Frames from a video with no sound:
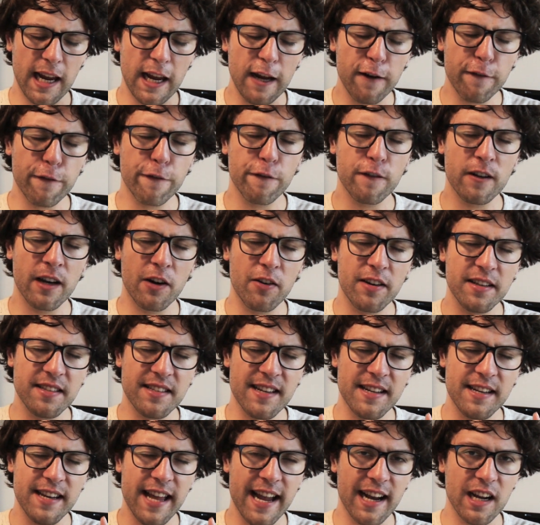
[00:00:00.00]
if there is
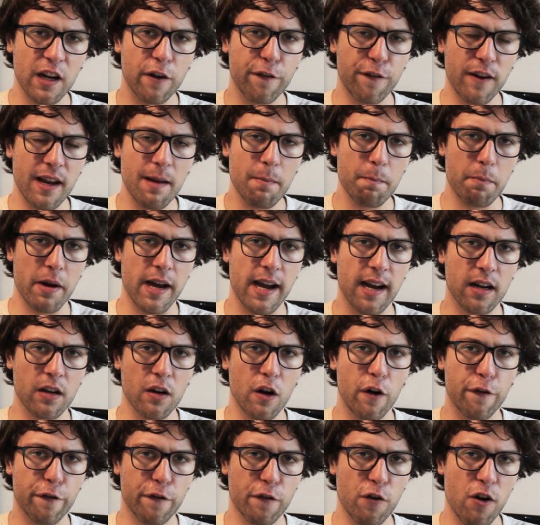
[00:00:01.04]
a negative impact
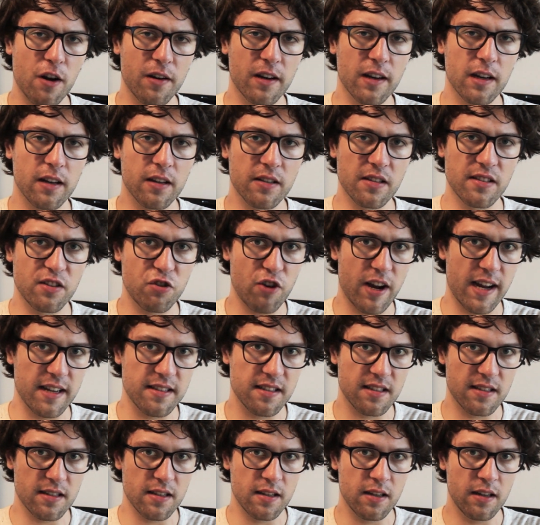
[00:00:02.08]
of chronic
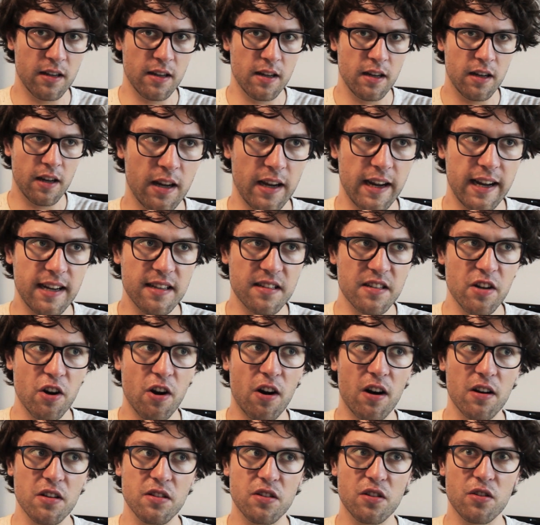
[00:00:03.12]
stress, is there
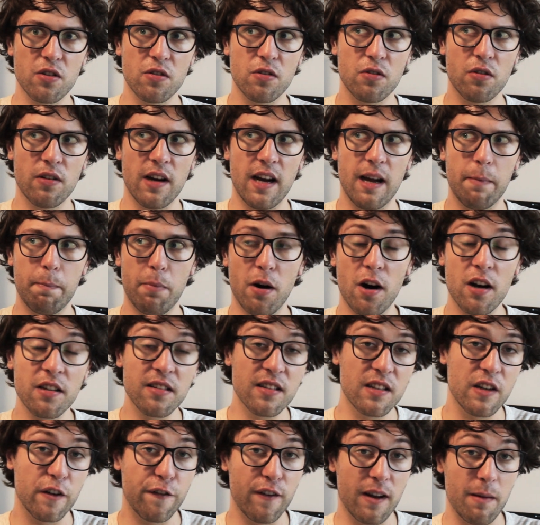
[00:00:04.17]
also a
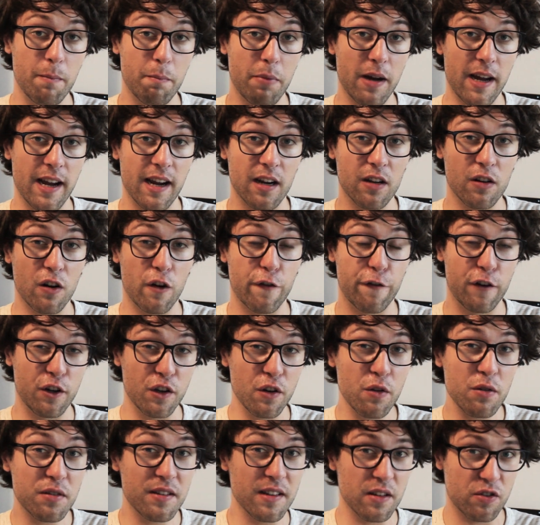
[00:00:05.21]
positive impact of
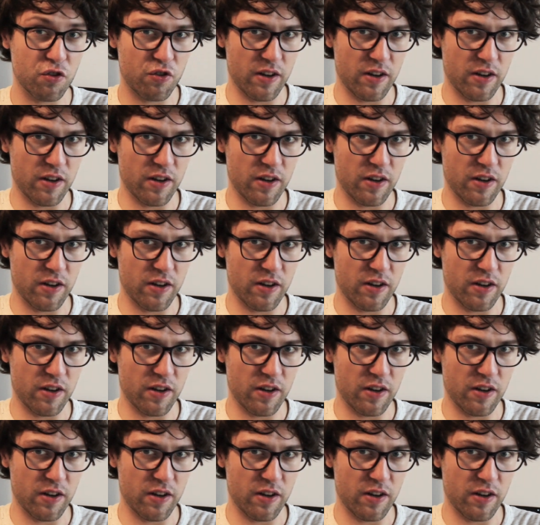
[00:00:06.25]
reducing